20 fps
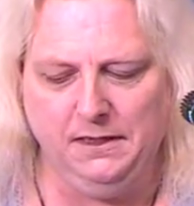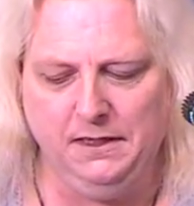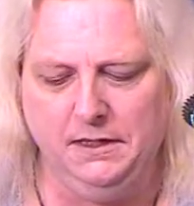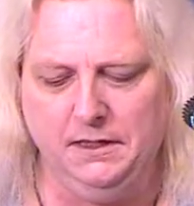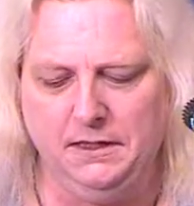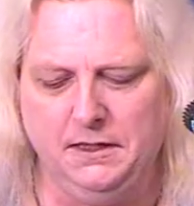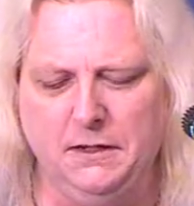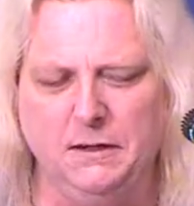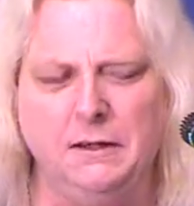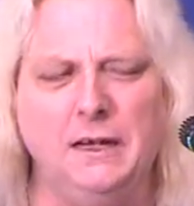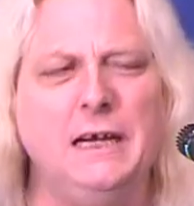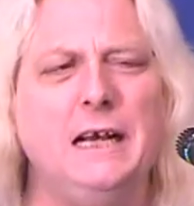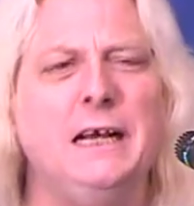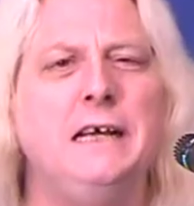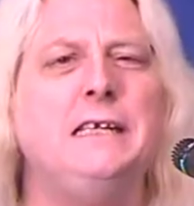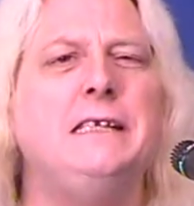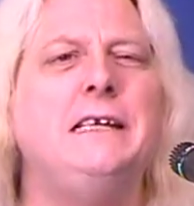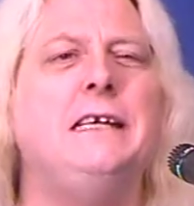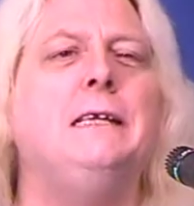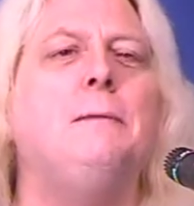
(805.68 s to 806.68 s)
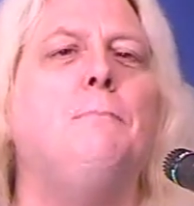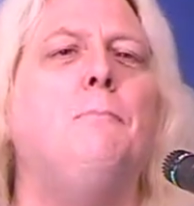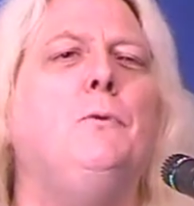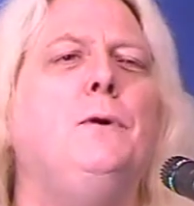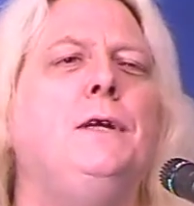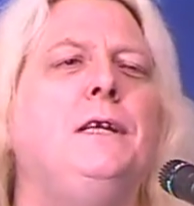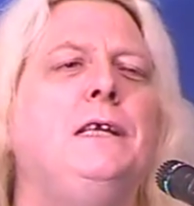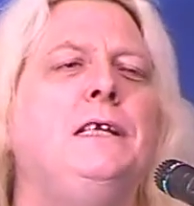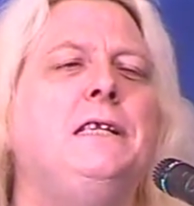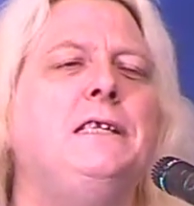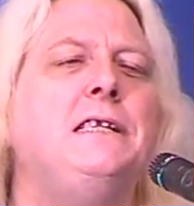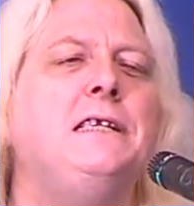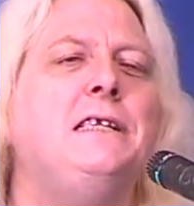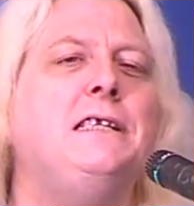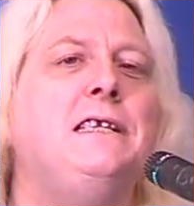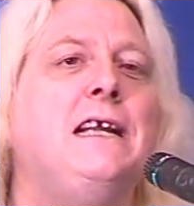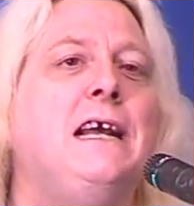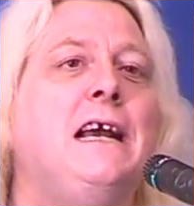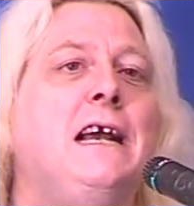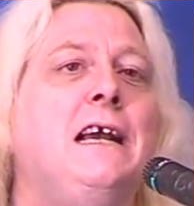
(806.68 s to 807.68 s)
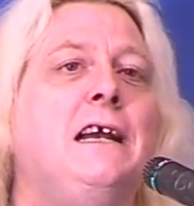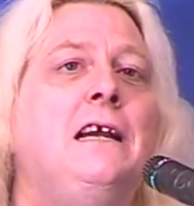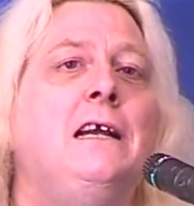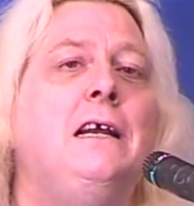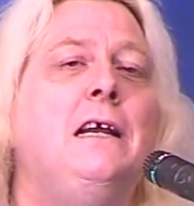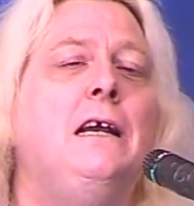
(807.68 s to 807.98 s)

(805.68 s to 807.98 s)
So like I said, the point is that